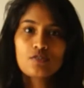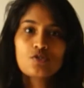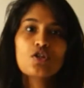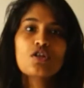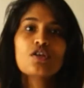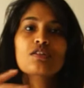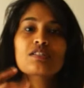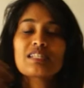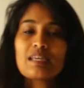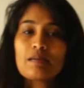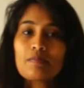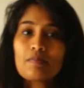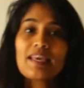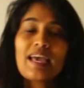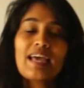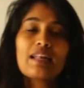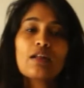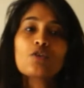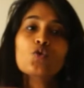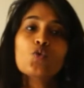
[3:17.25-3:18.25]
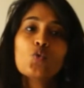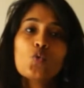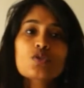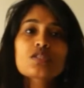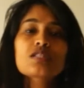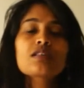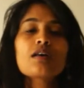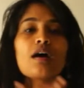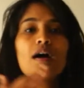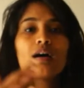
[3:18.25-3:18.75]
So the team can
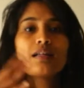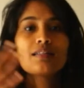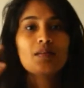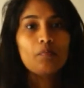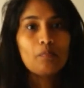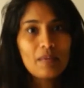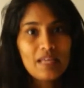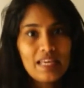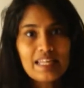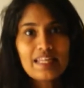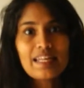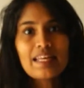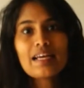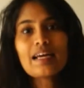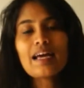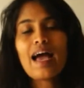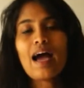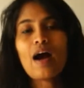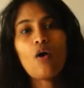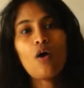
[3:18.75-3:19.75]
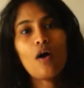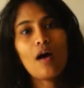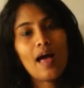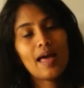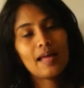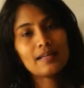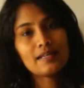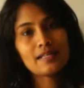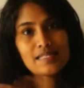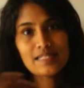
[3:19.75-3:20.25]
use the meaning
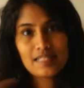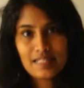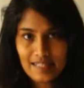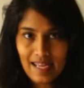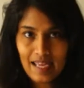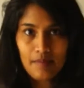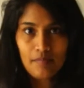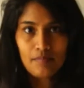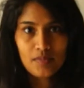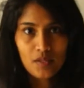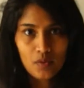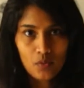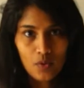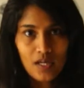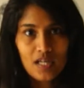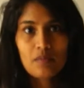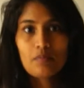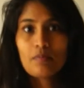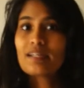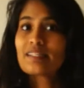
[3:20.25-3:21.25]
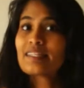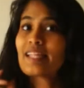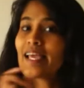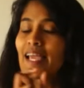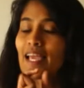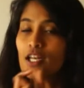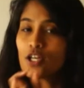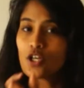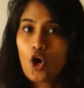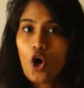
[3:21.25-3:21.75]
and describe the word but they
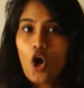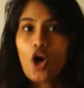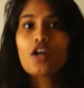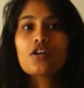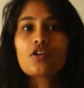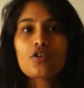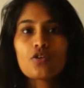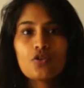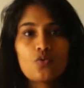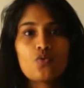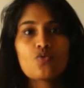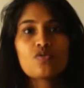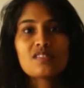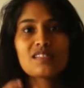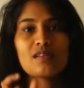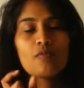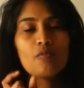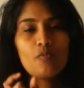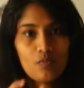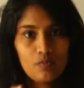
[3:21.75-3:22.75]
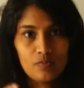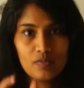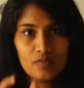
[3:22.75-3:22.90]
cannot use the